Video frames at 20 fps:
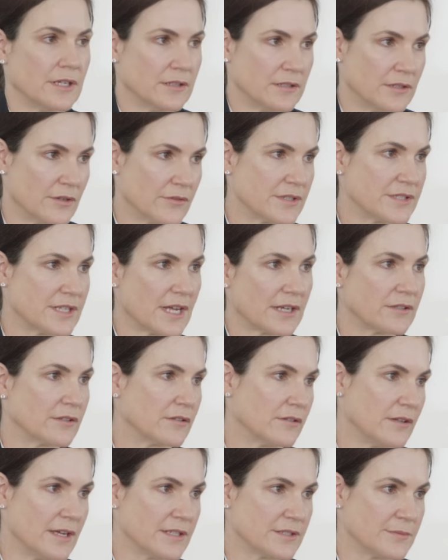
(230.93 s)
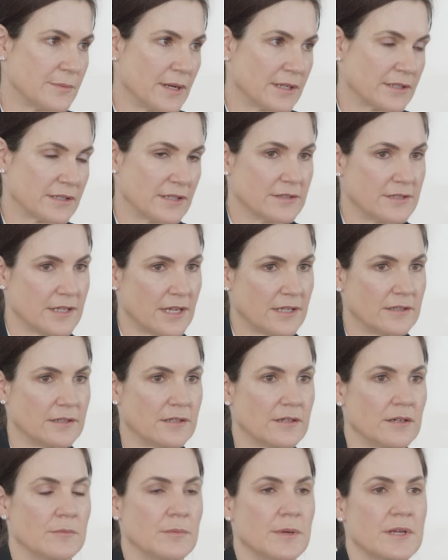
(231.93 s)
you know, the technical aspect and taking
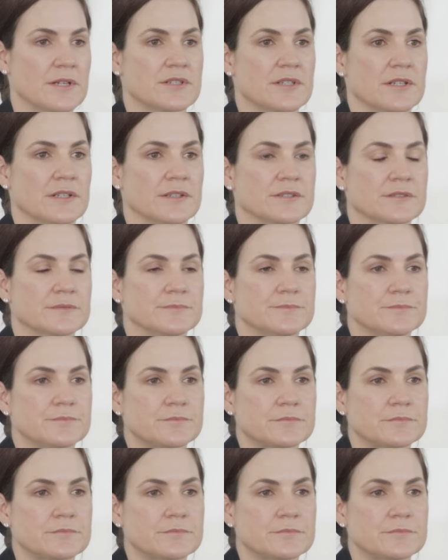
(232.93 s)
care of patients.